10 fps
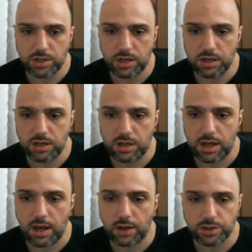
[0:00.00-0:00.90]
and
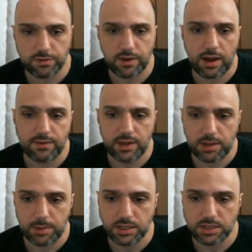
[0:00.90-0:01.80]
outsurvive the
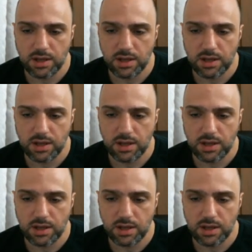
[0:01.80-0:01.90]
enemies.